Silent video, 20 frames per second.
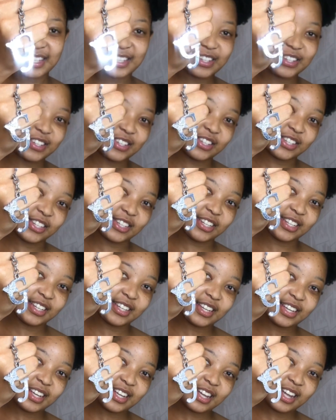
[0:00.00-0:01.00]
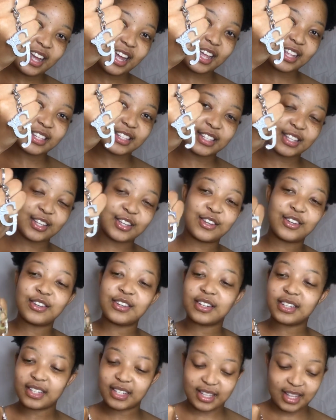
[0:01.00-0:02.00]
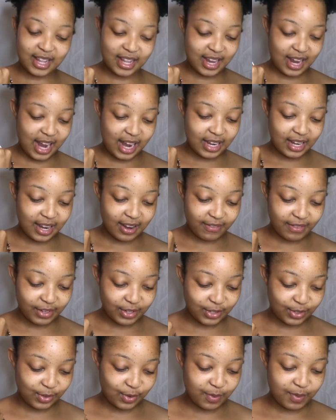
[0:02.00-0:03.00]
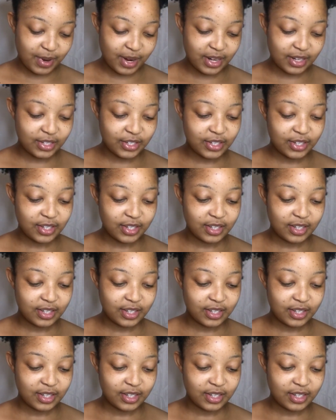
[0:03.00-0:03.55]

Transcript: G. It's the cutest thing. I love it so much.